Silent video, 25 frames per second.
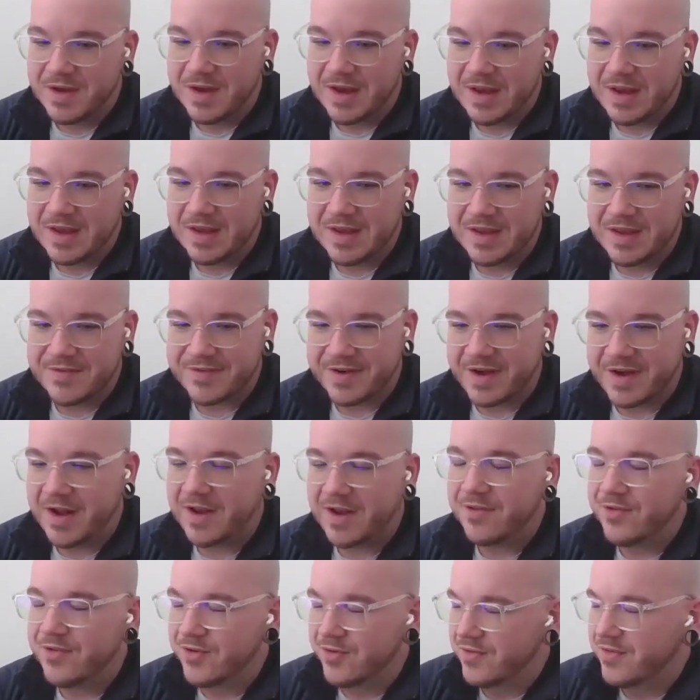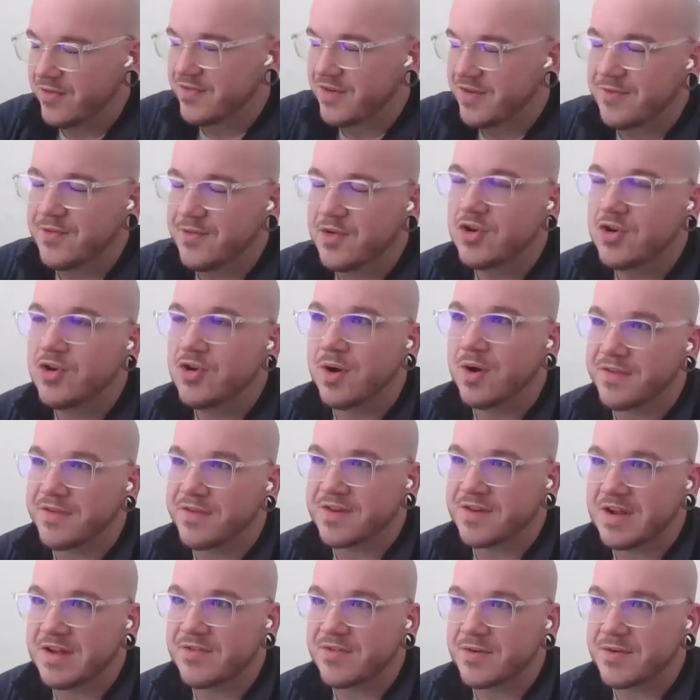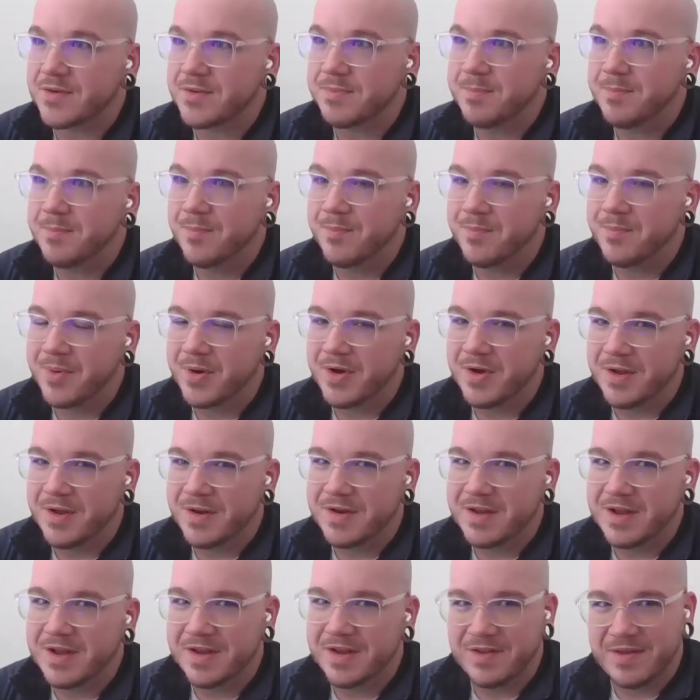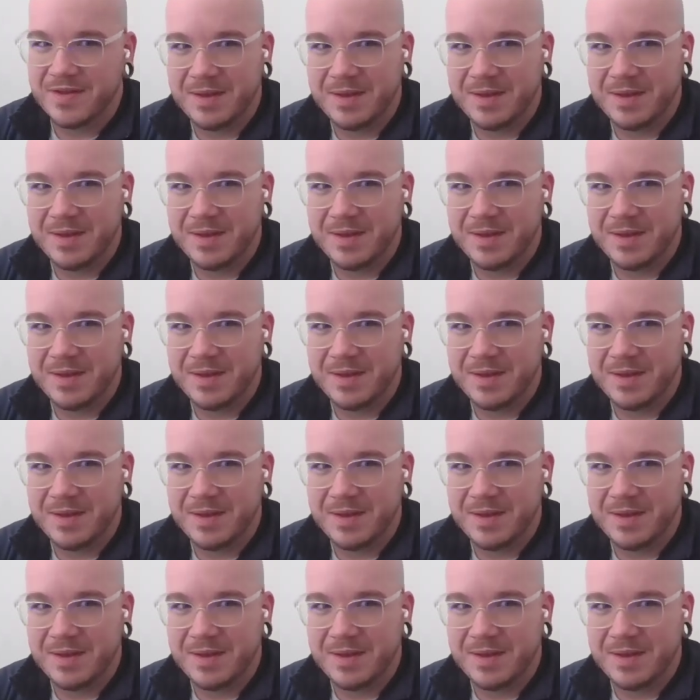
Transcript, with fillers: it's kind of it's kind of a nuanced answer but and it,